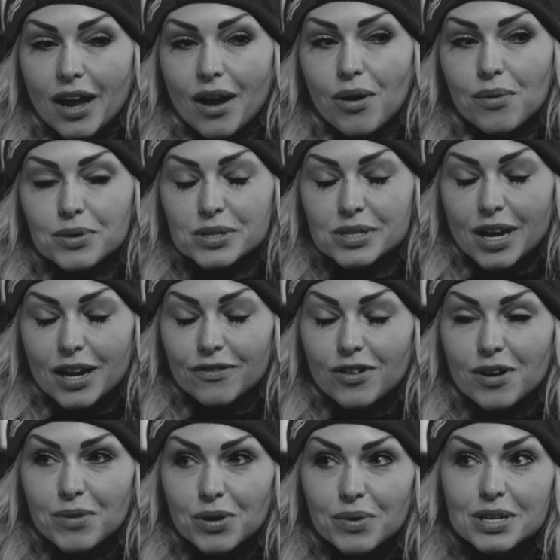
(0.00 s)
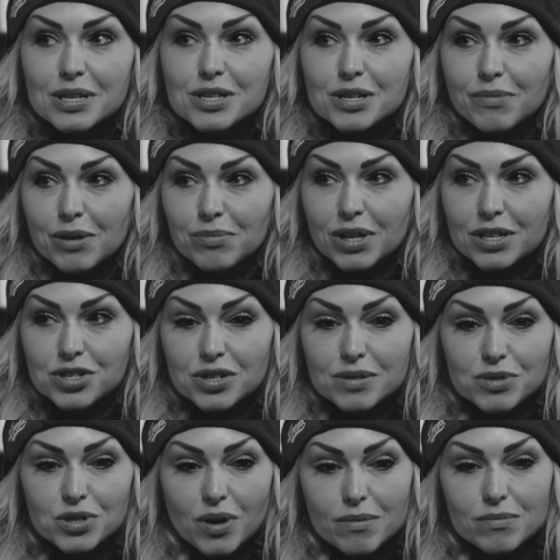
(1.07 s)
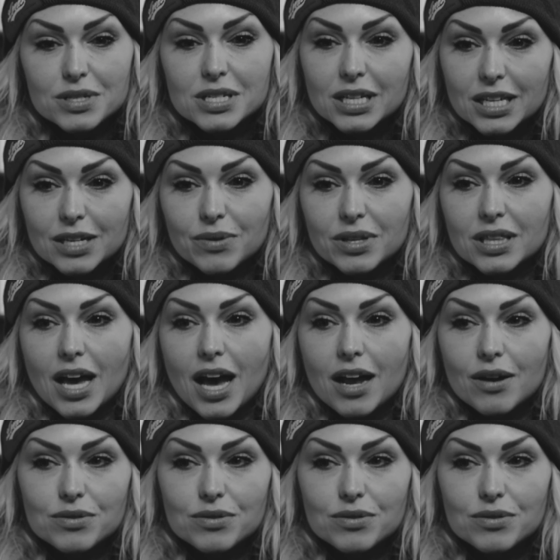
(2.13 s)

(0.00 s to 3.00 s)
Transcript: I almost died from. It went into my bloodstream. So I'm dealing with that.